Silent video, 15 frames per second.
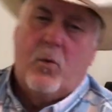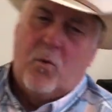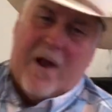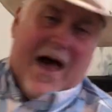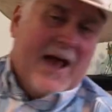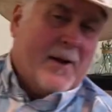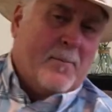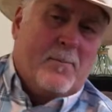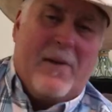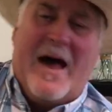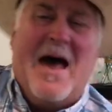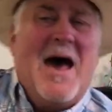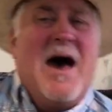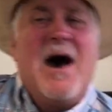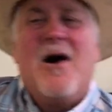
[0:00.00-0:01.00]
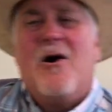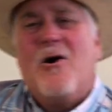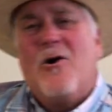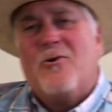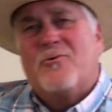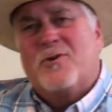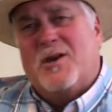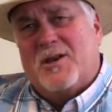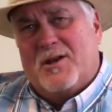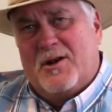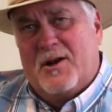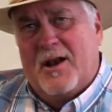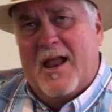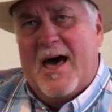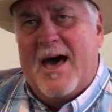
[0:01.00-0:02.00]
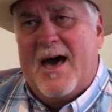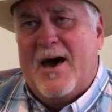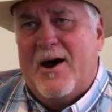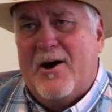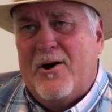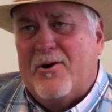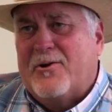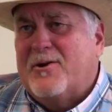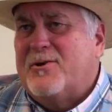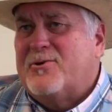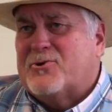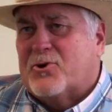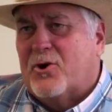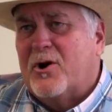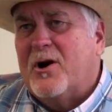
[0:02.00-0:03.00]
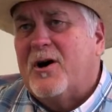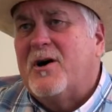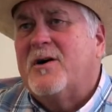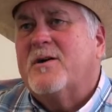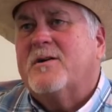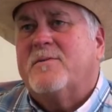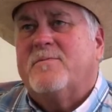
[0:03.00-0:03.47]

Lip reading: Write about getting loud and drunk,